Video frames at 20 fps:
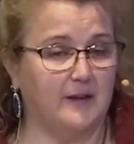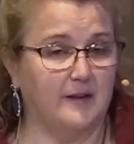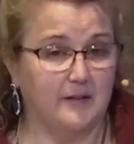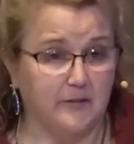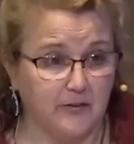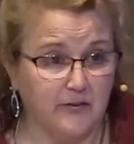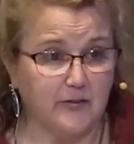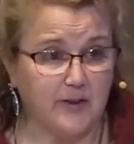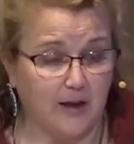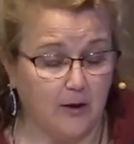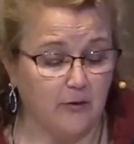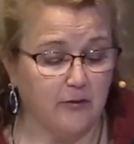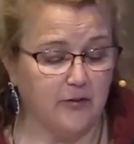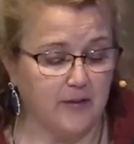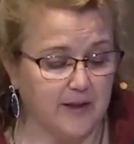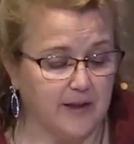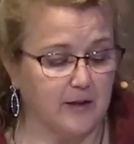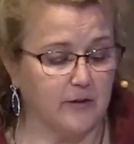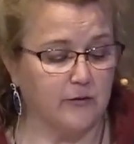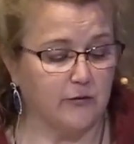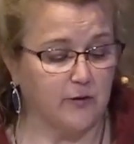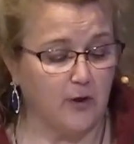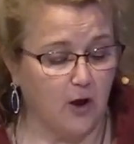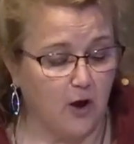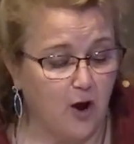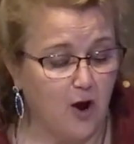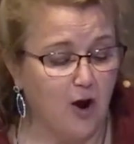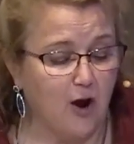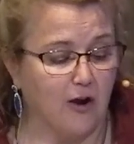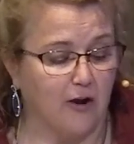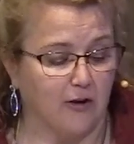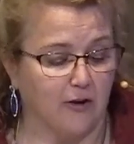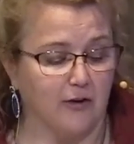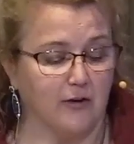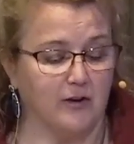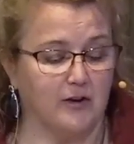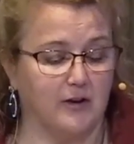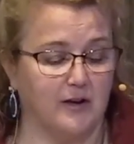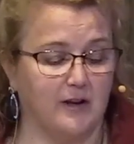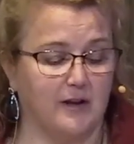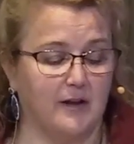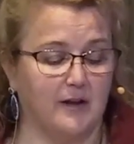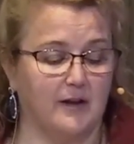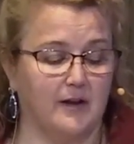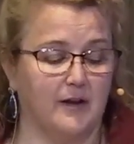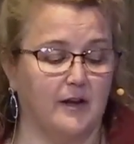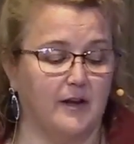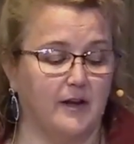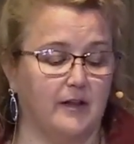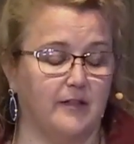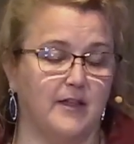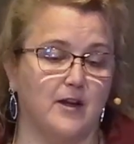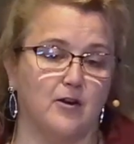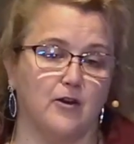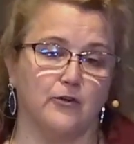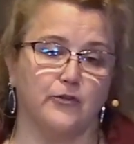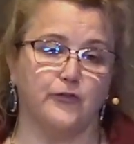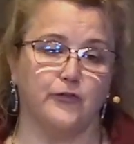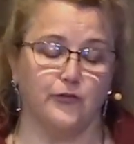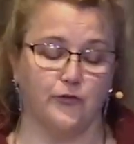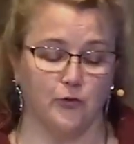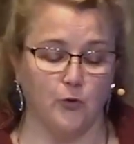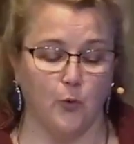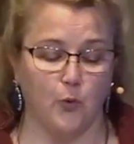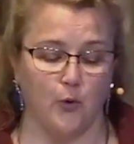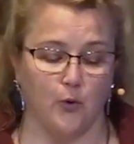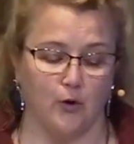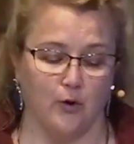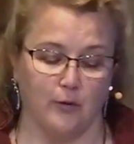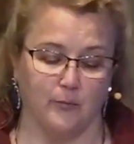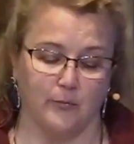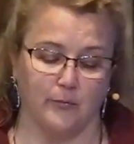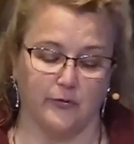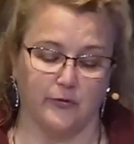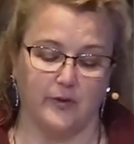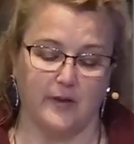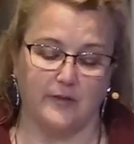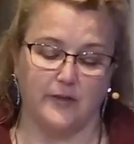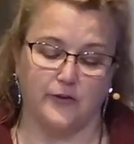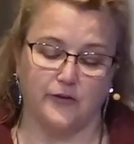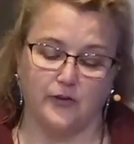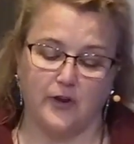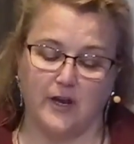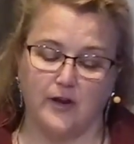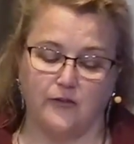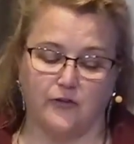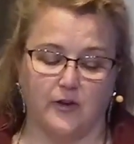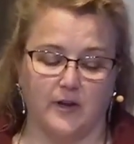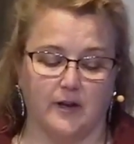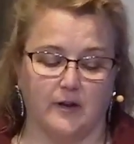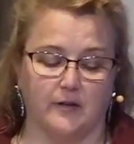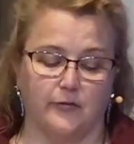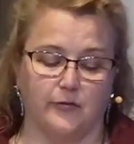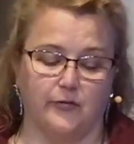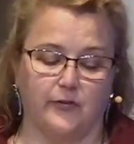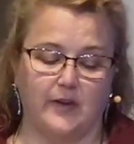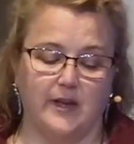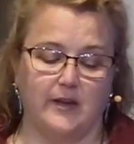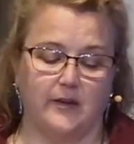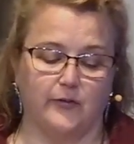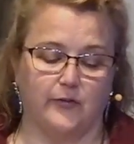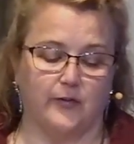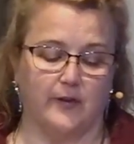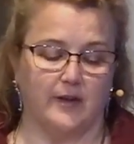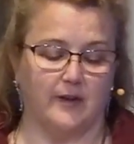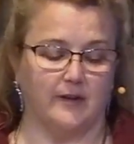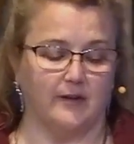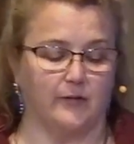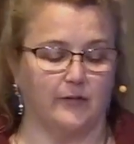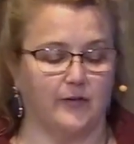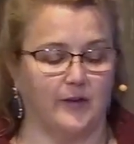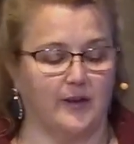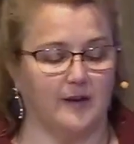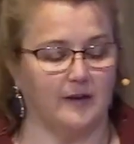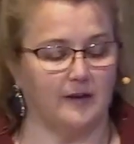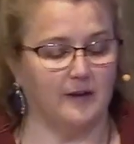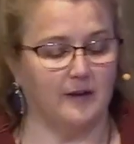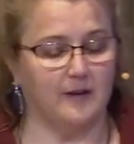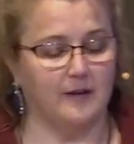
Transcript: This is how things are. There are storms and the changing of seasons, and